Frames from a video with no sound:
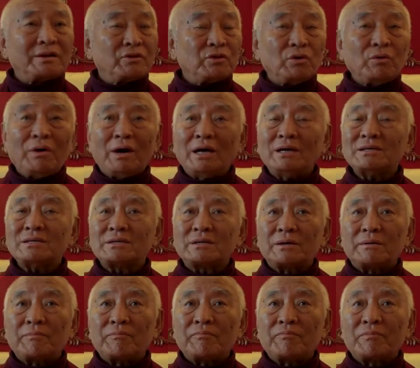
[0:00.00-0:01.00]
No
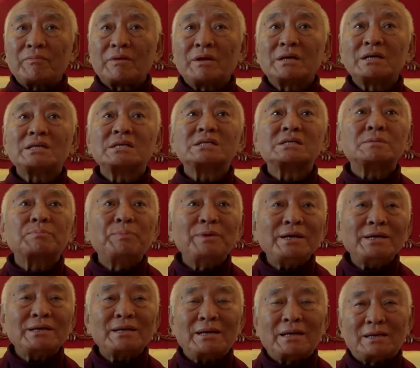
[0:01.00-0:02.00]
answer.
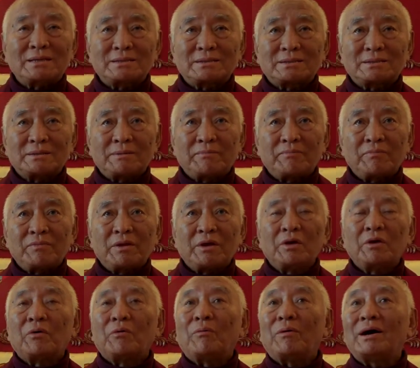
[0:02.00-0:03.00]
Speechless.
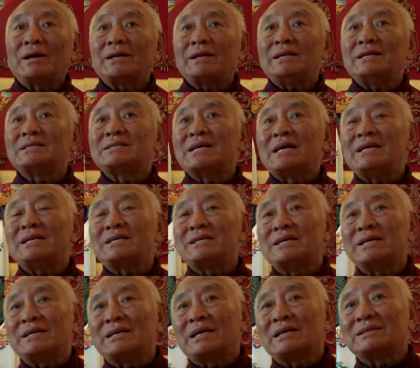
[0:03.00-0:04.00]
What in the Zen
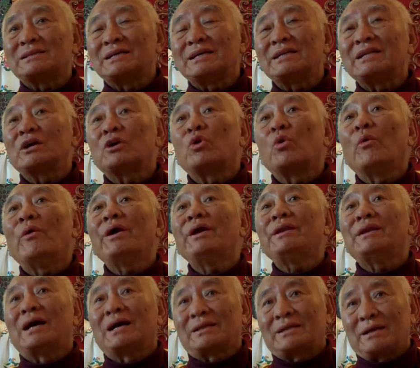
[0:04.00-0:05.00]
teaching said, a
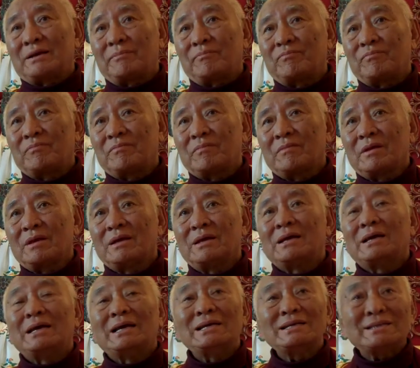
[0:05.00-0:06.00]
koan, I think.
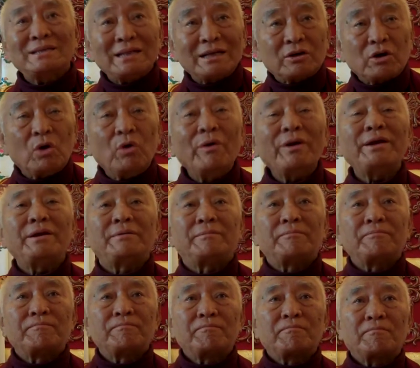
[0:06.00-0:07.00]
This is a koan.
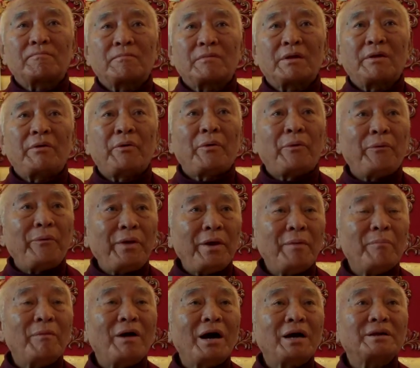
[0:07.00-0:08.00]

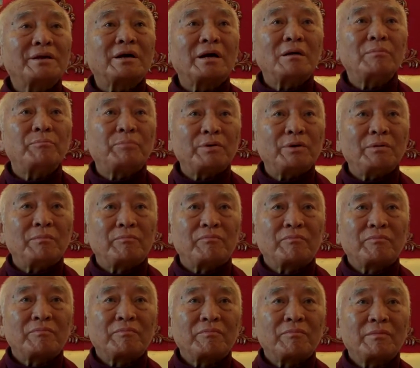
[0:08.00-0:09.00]
Where mind come from?
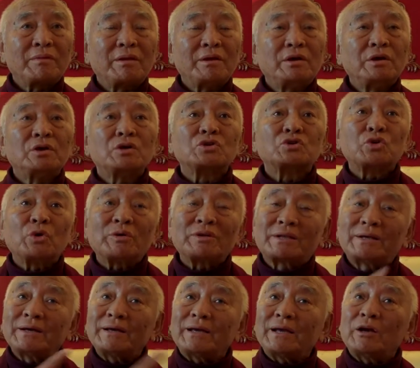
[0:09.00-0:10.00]
So
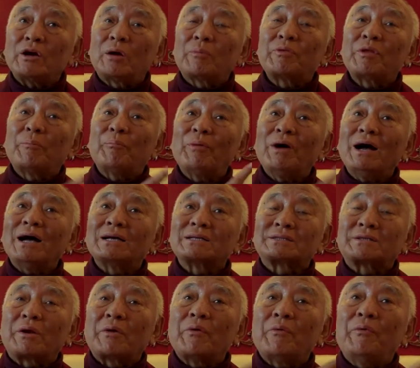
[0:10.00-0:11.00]
thinking of the
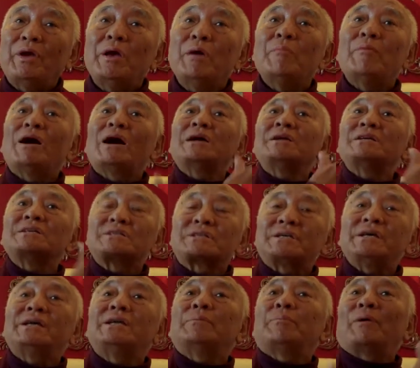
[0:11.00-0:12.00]
past, where mind
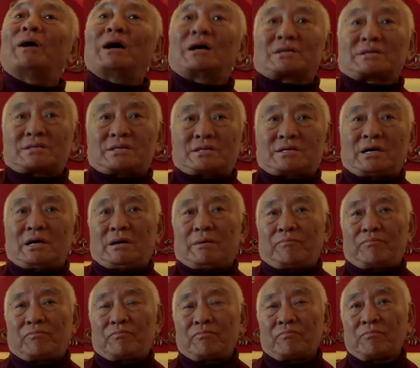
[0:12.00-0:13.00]
stayed past time.